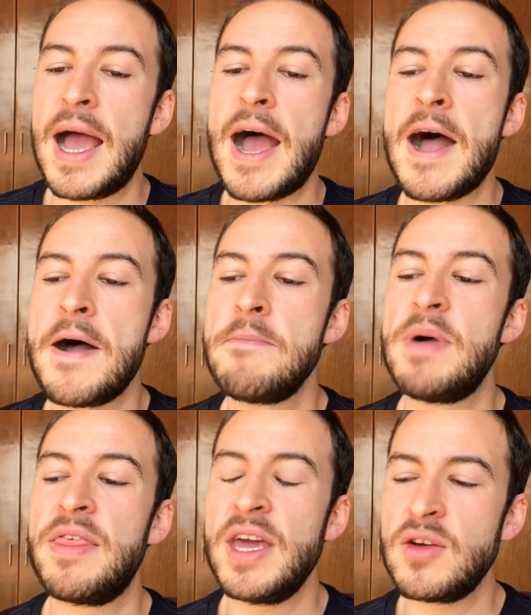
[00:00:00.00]

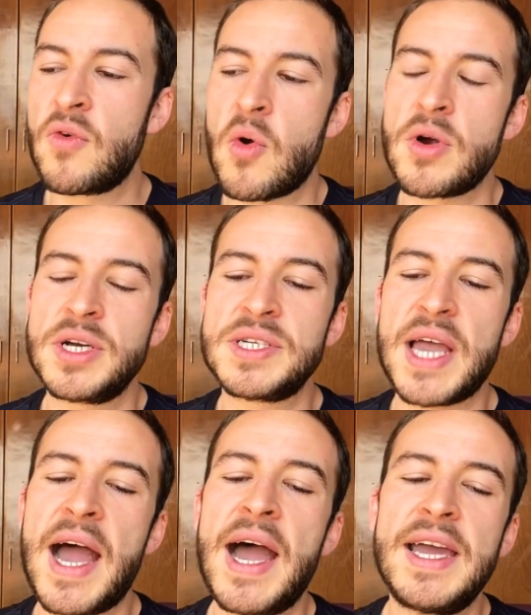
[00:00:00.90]
Then, of course,
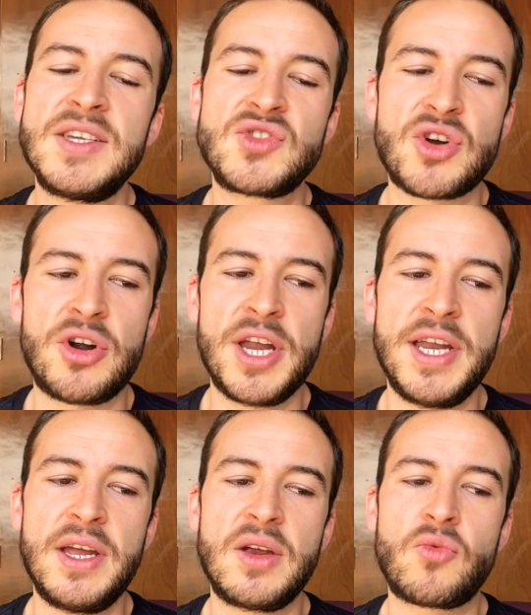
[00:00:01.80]
I
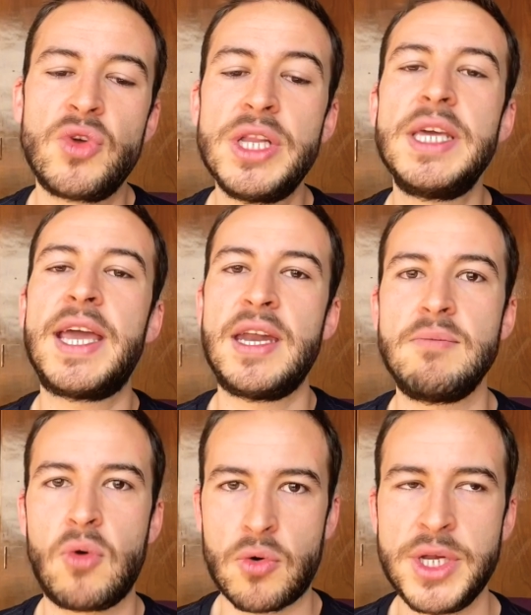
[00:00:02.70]
started really getting
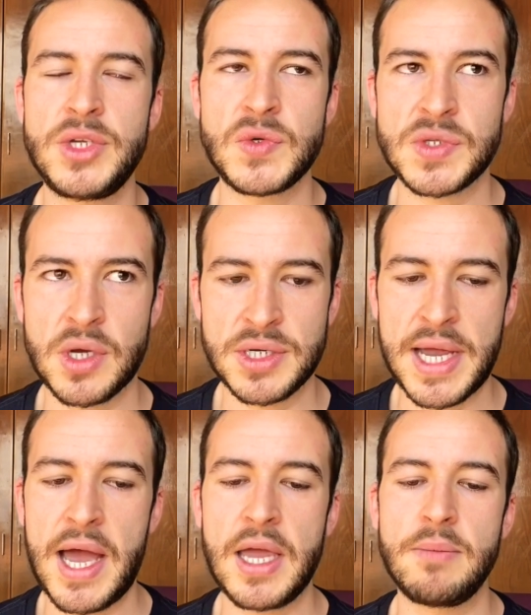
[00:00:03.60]
more into
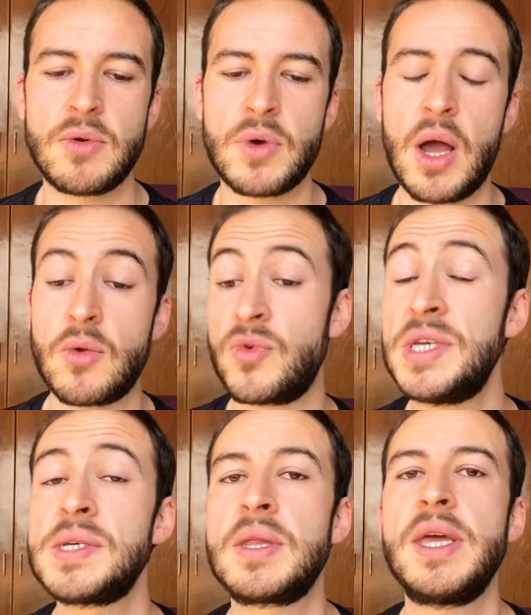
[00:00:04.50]
Sondheim
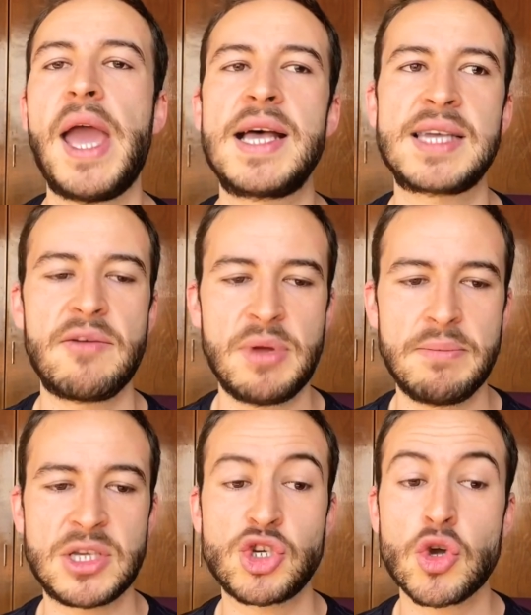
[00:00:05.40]
recently as I've been
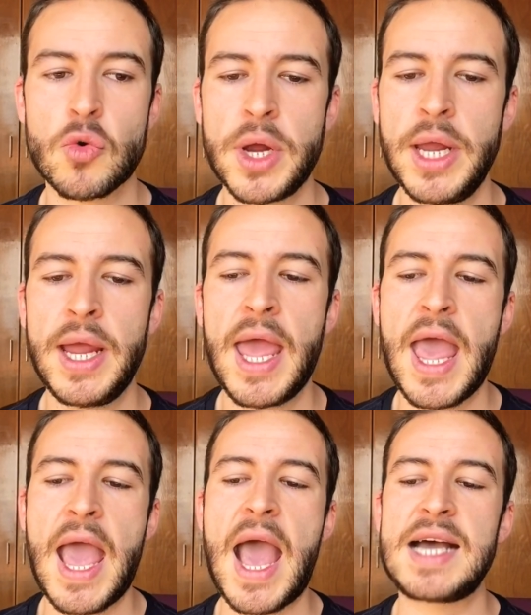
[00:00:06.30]
maturing
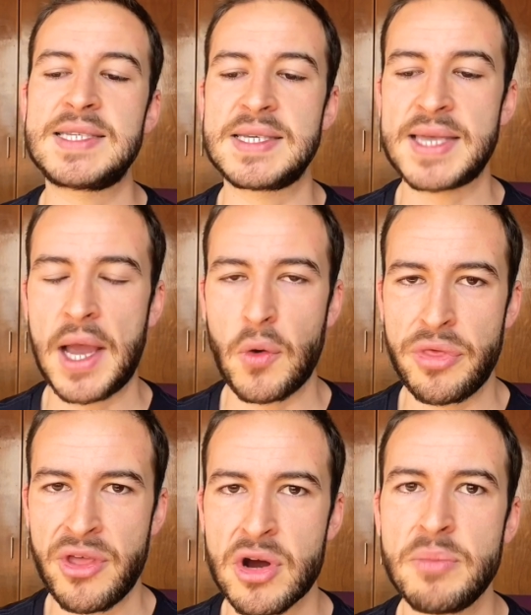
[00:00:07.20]
as a
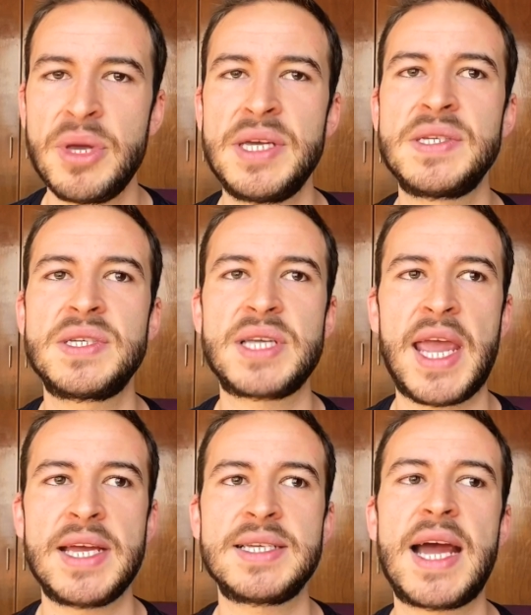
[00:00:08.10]
psychotherapist
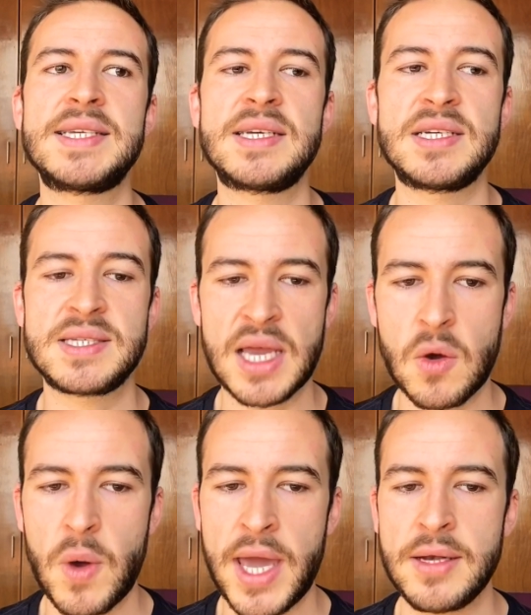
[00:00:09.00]
and as a
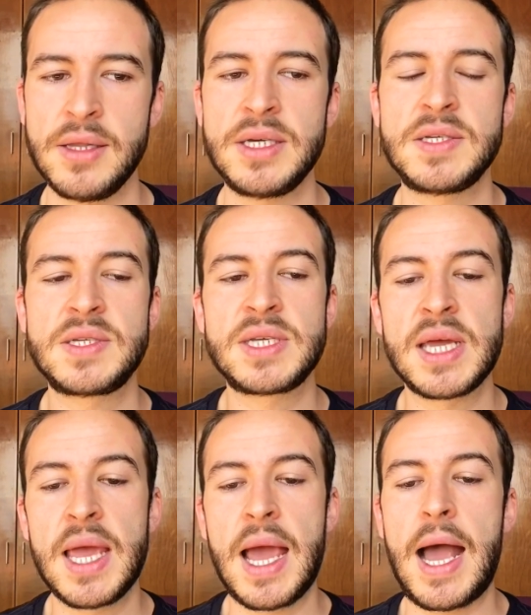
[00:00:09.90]
psychoanalyst.
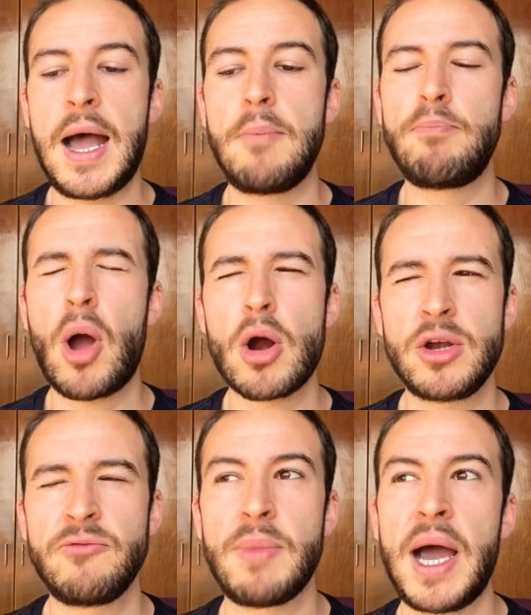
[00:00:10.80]
Part
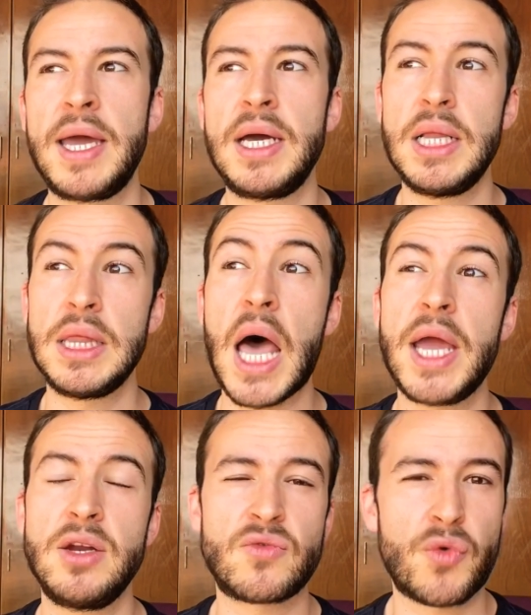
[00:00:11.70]
of my
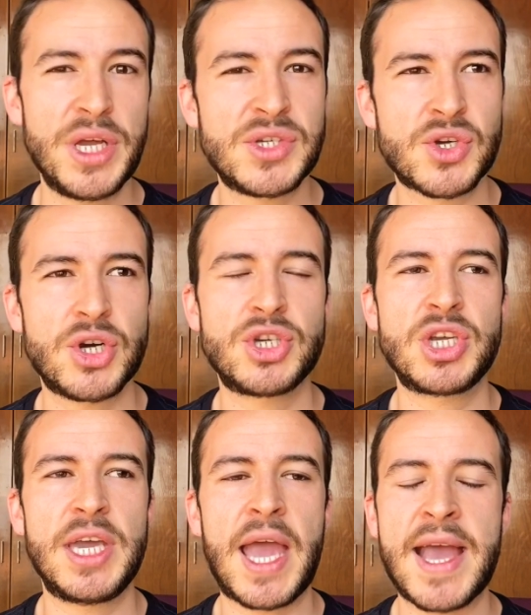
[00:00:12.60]
line of
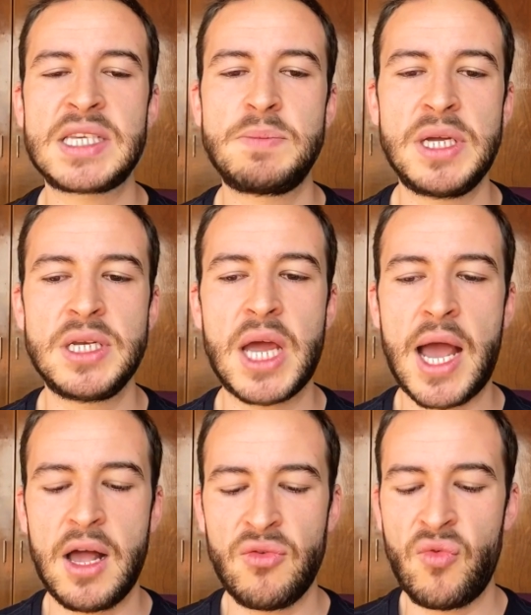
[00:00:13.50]
research has been
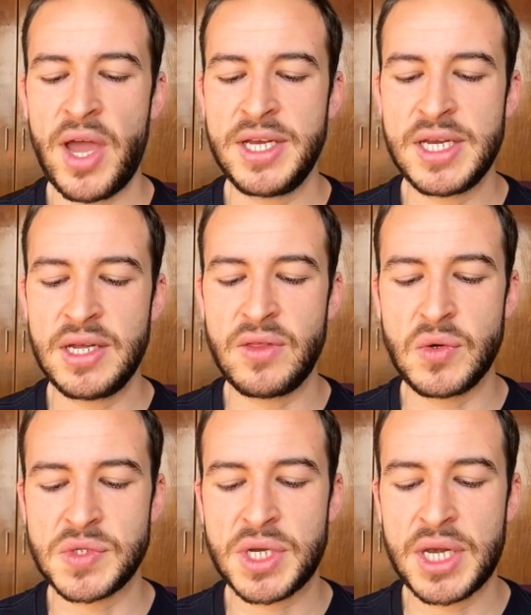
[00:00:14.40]
finding
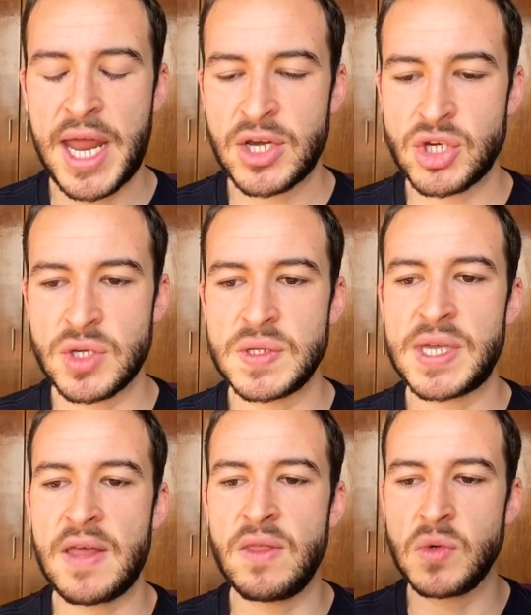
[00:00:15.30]
those connections
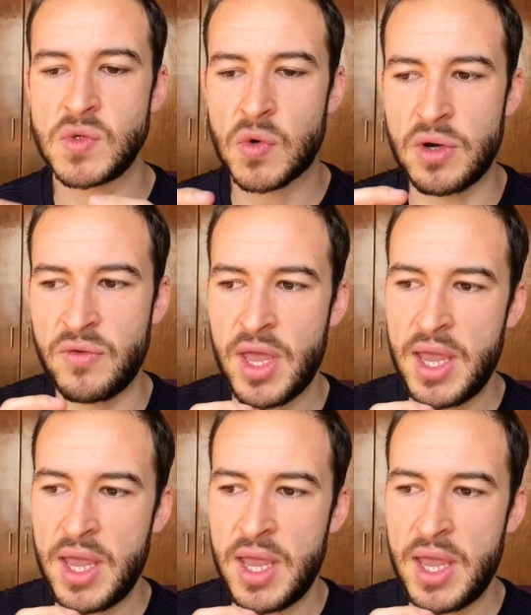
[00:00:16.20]
and those sort of